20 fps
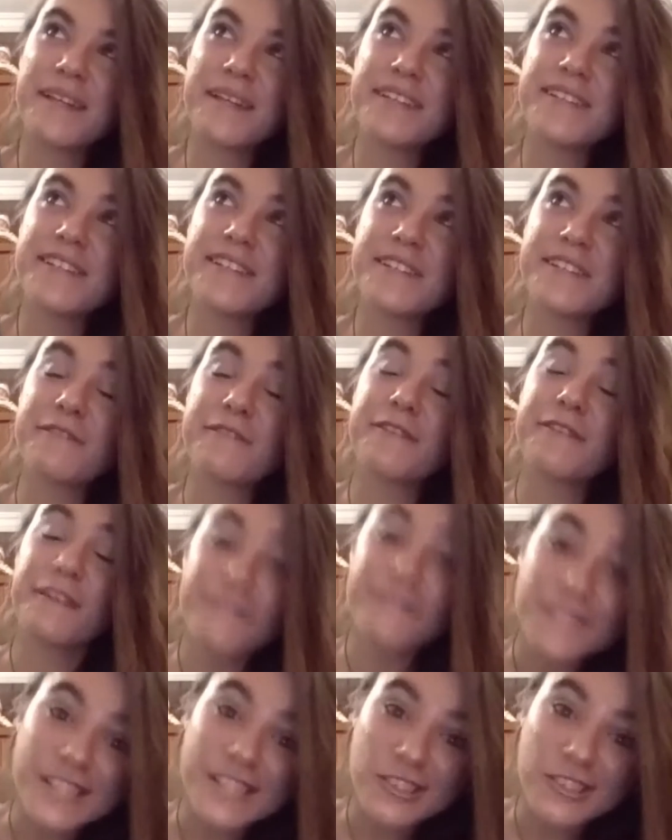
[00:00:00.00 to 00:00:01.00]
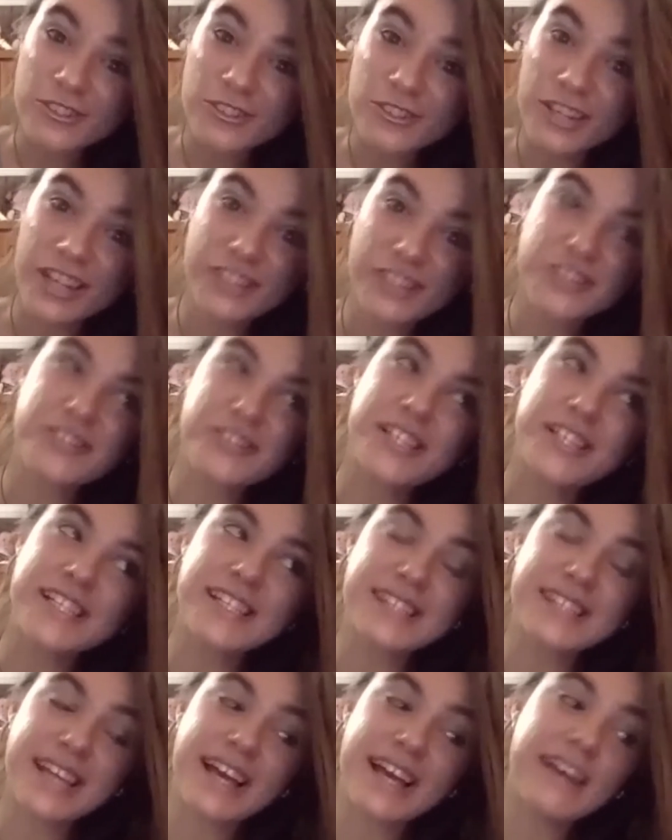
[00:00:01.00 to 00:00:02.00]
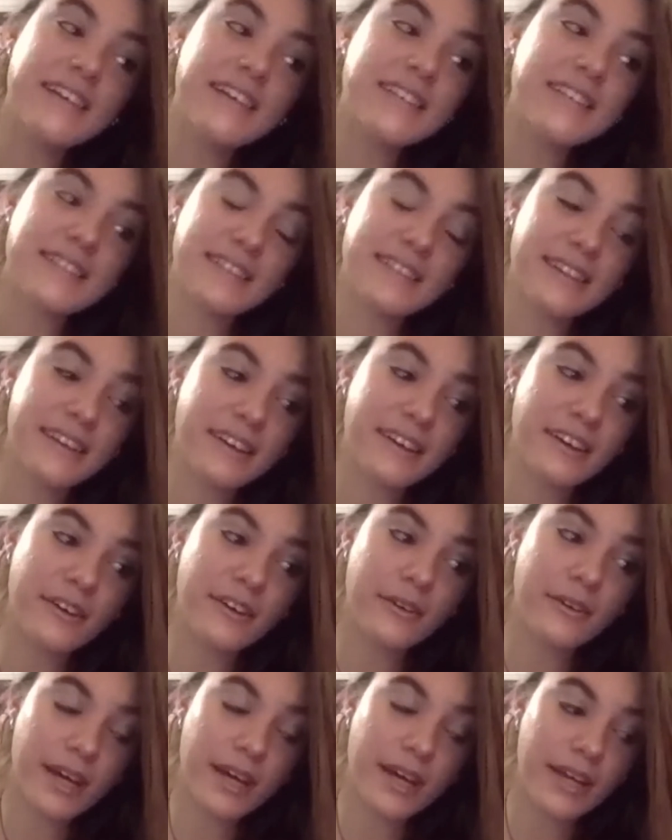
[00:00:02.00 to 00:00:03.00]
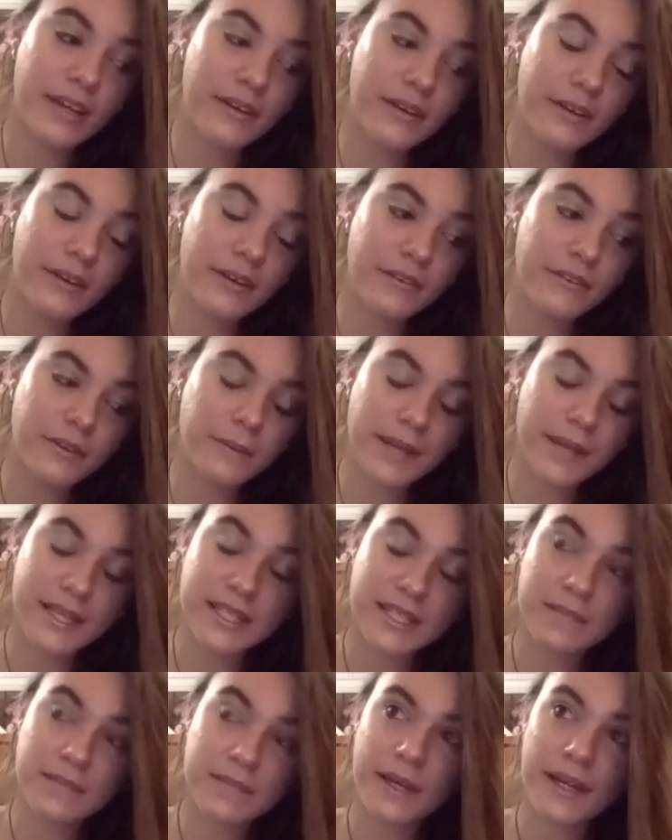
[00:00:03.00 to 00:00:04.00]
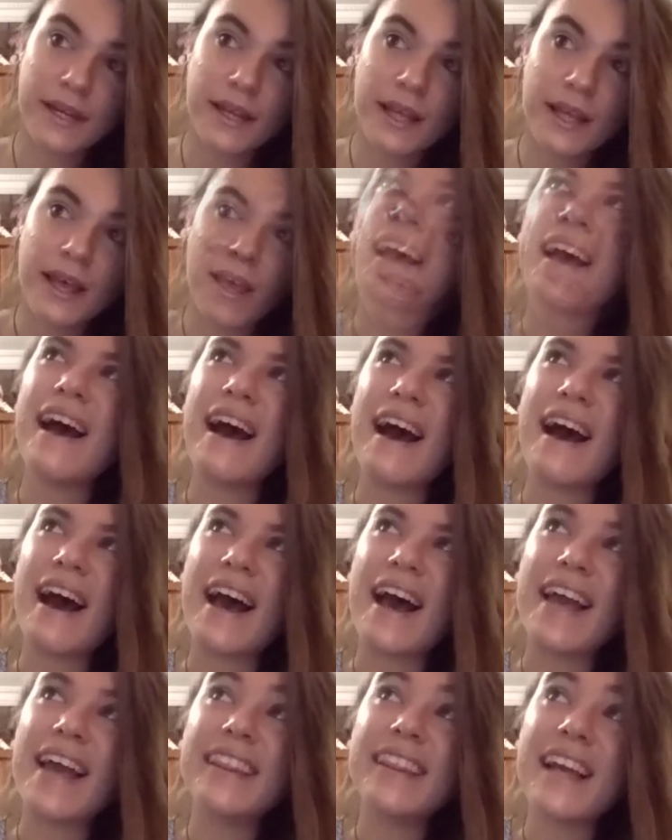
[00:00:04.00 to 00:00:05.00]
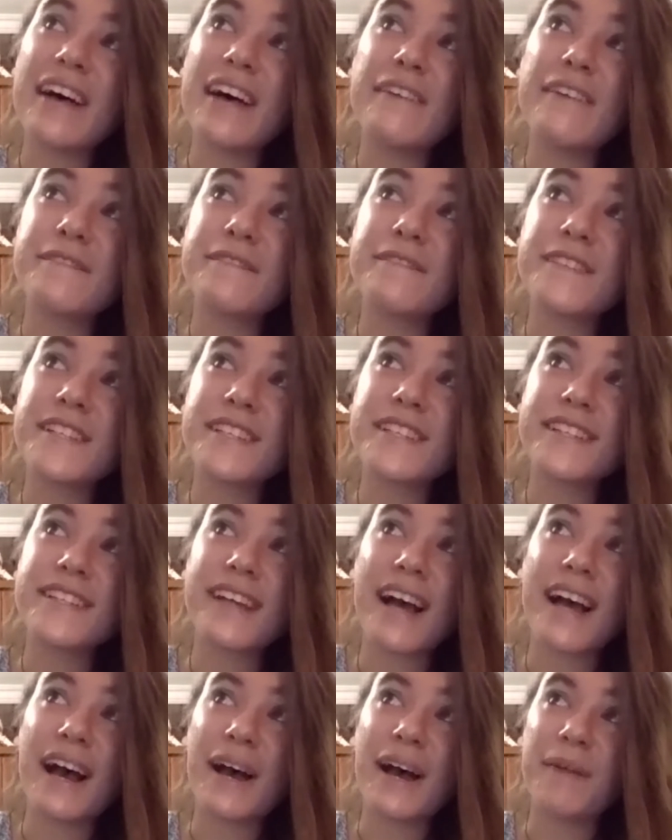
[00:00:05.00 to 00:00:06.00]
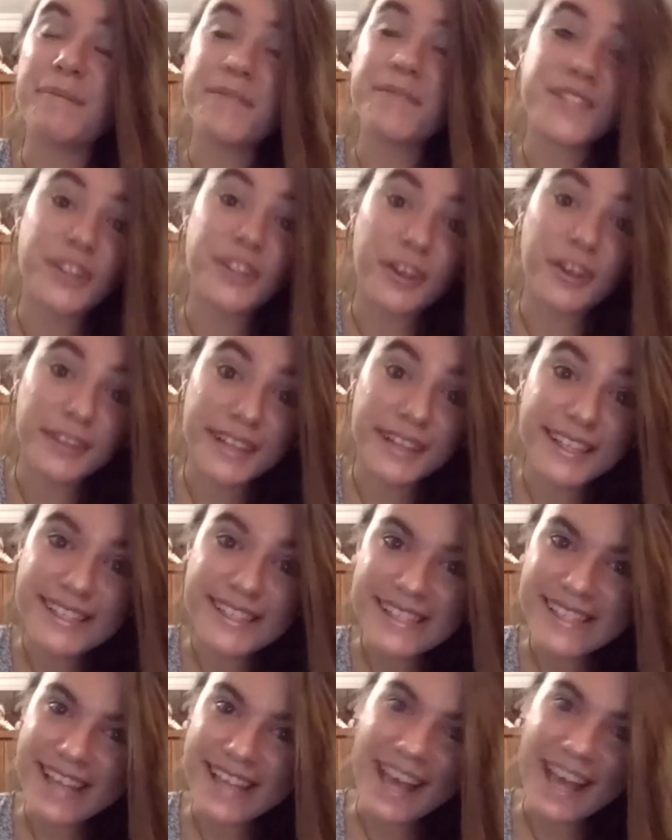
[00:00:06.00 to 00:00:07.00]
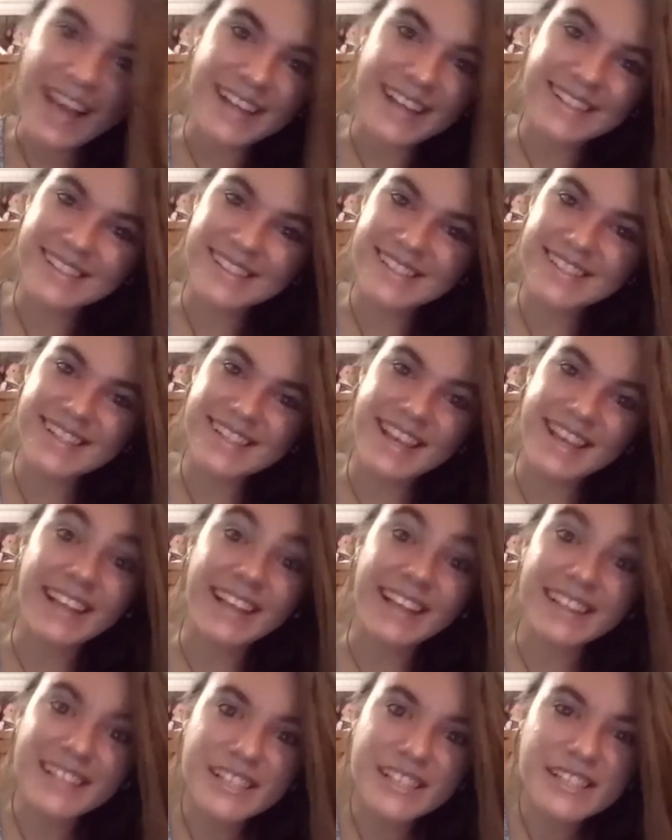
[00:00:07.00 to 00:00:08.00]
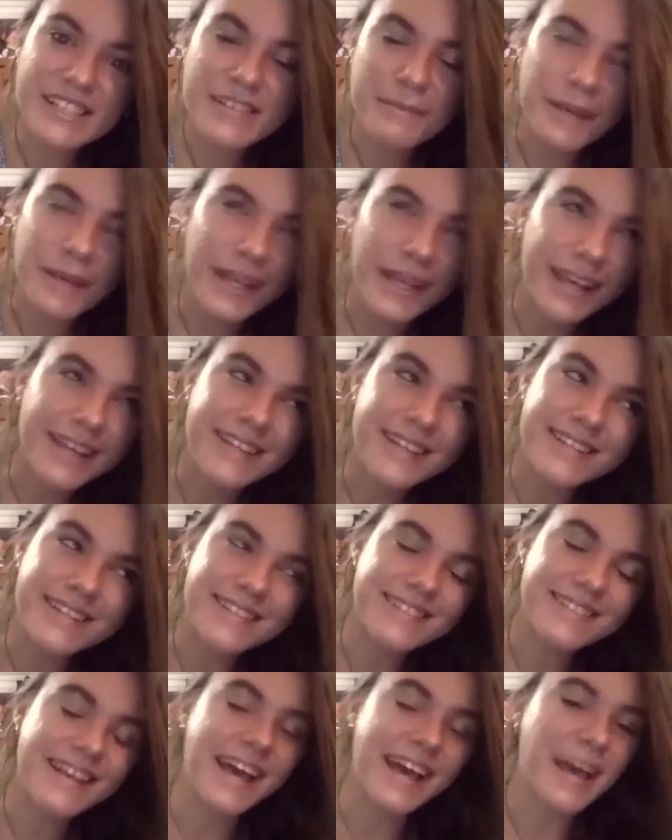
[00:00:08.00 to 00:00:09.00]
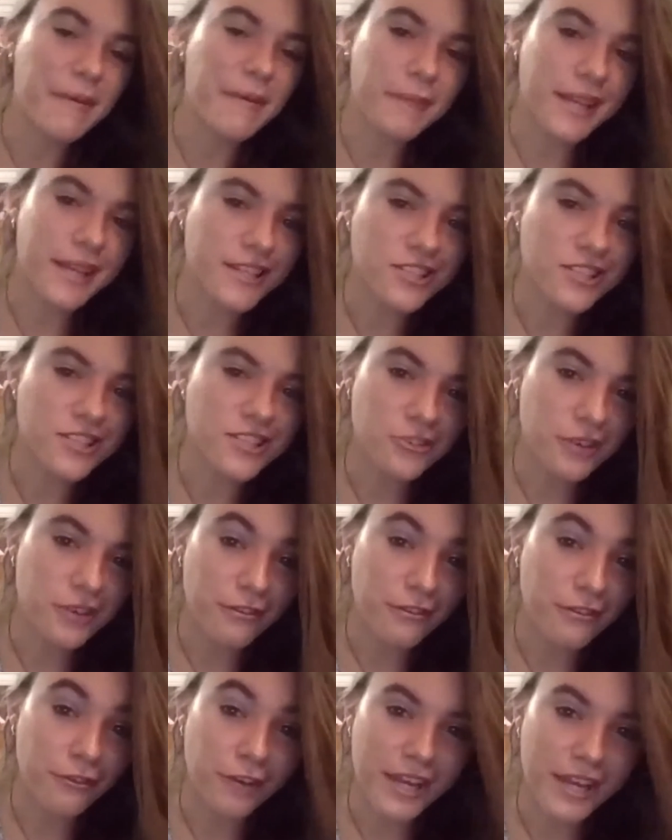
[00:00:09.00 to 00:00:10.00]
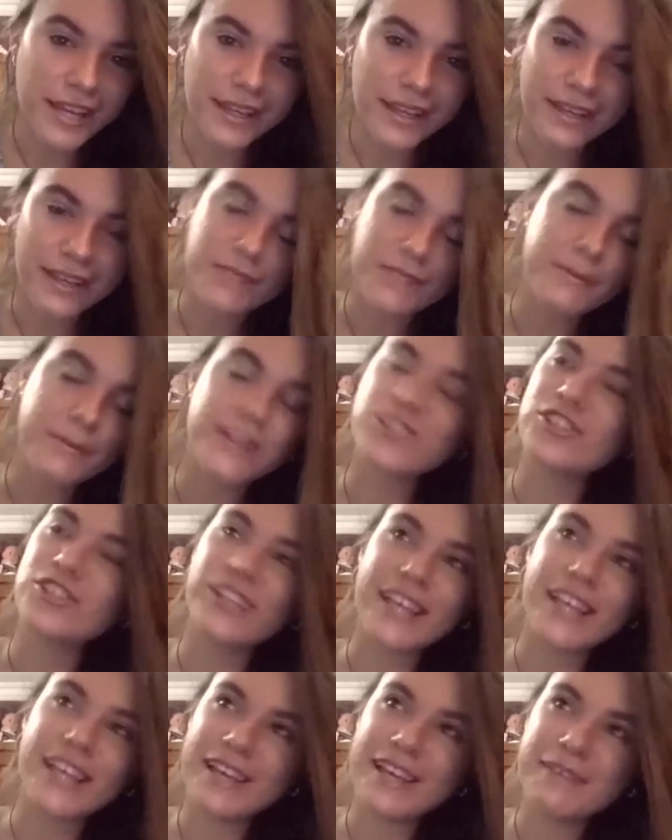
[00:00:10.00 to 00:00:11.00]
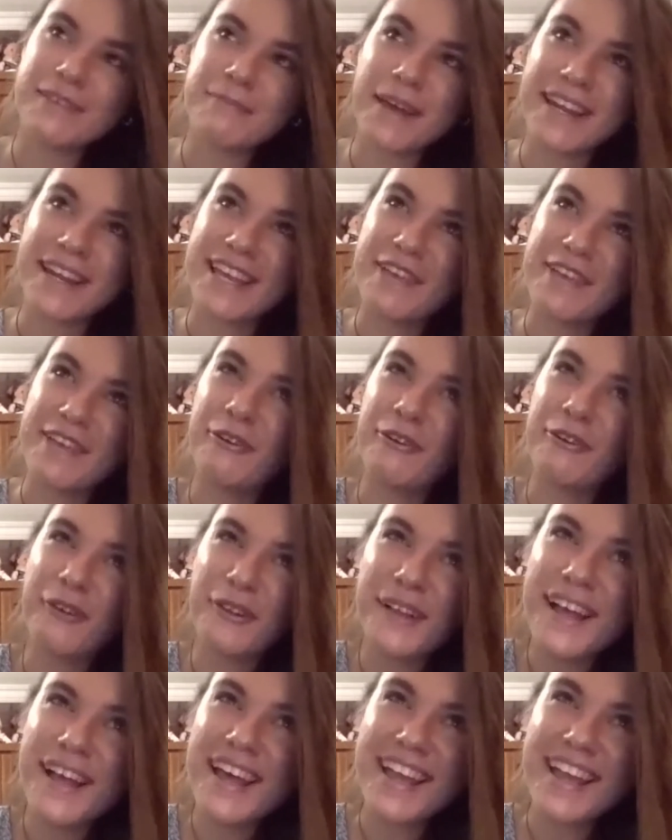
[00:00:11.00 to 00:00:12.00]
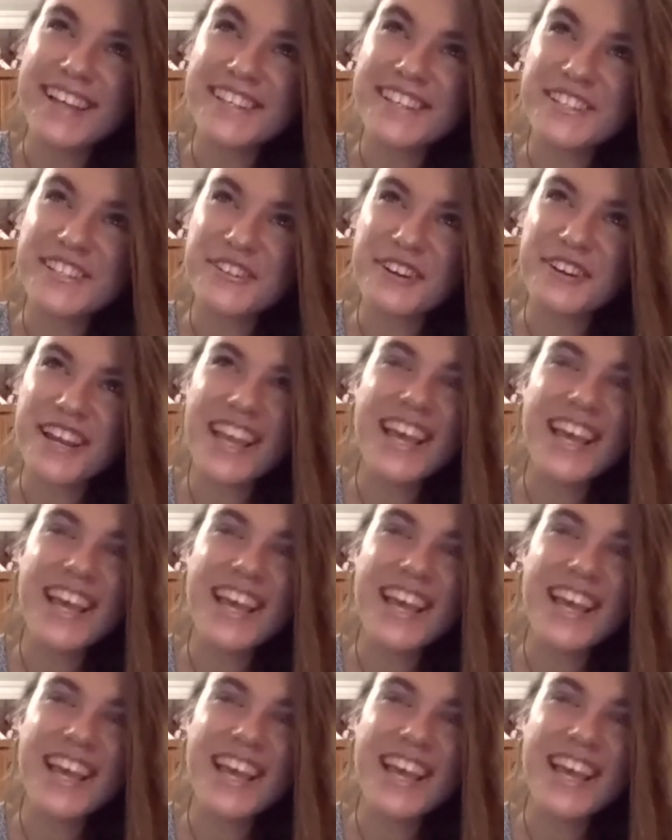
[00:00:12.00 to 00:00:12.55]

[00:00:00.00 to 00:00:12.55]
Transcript: to 52 countries now, so quite a few places, but I loved Scotland and England because I am a history freak, especially medieval history.